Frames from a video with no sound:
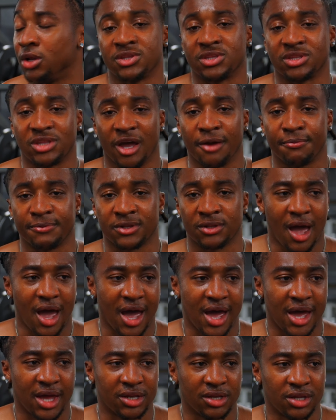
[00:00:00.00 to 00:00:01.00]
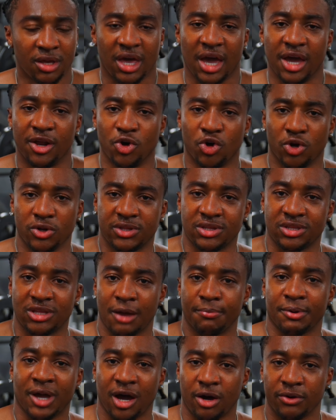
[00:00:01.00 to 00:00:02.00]
steps and getting a good
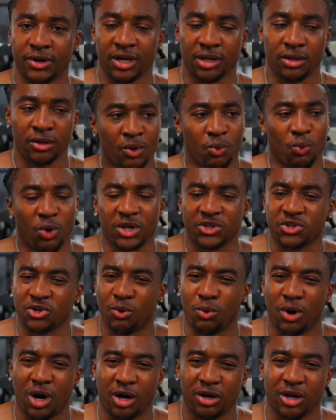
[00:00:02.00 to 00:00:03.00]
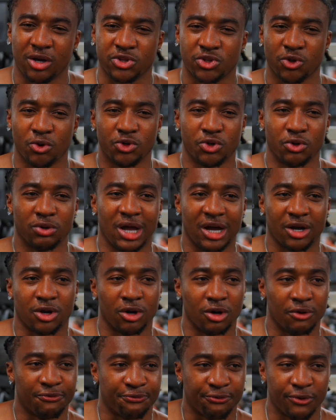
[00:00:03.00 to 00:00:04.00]
step count in. Once in a while, I'll still do like
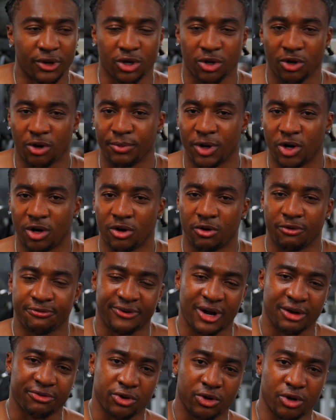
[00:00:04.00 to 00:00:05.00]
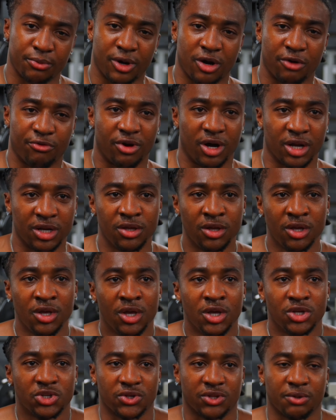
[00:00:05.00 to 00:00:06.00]
a 3 kilometer or 5 kilometer run
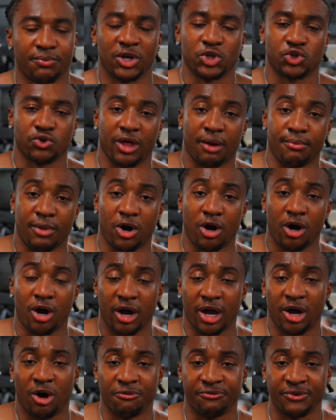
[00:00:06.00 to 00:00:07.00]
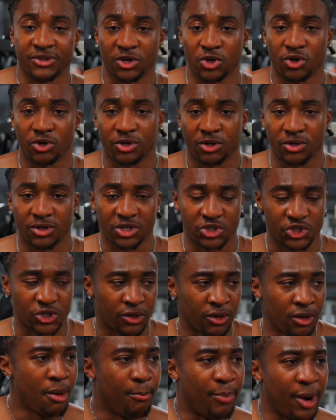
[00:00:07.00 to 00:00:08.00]
just to make sure that my heart health is in good
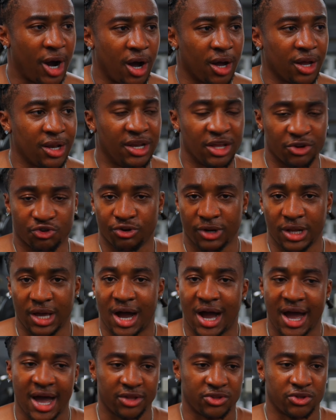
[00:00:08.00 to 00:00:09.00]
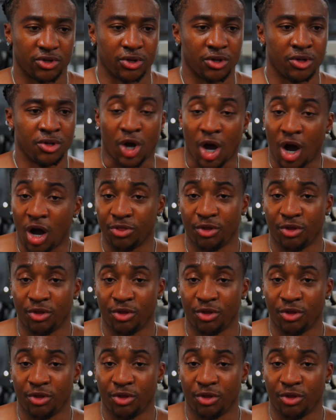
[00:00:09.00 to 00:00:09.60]
condition. But literally, I had to cut